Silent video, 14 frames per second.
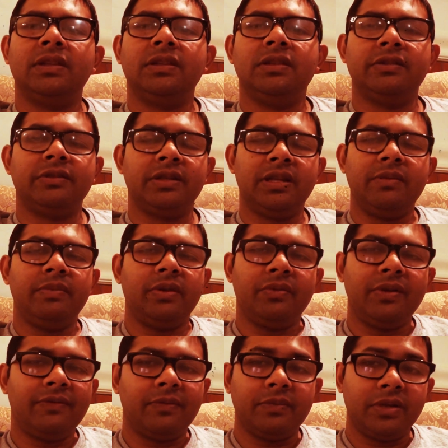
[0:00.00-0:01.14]
just to keep it
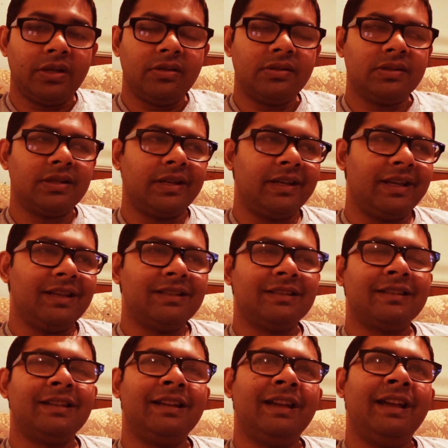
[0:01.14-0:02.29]
away from dust, I guess.